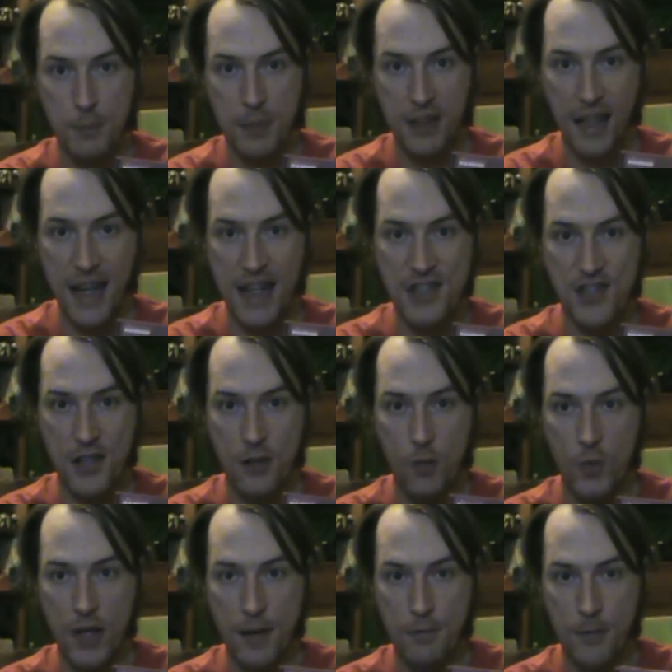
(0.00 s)

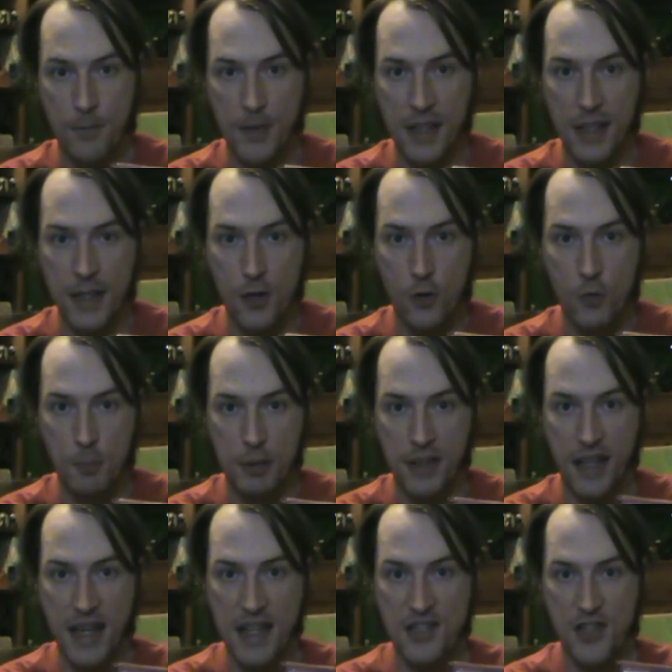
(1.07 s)
video
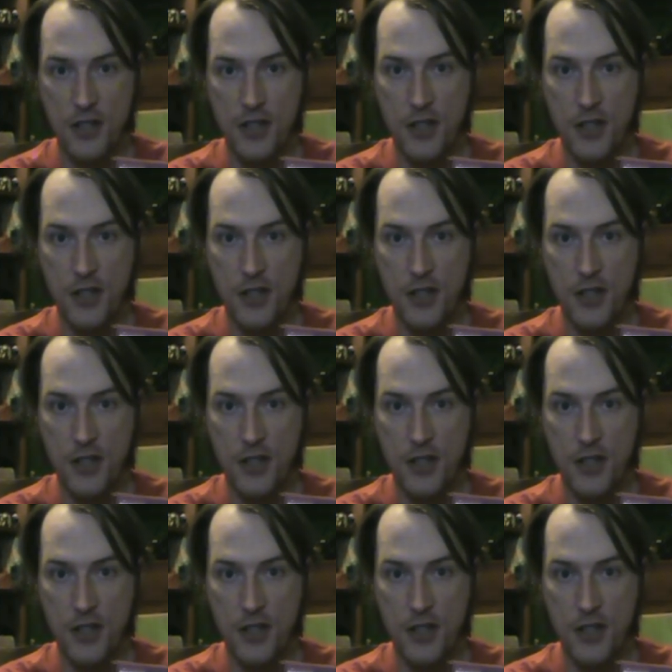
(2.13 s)
plays on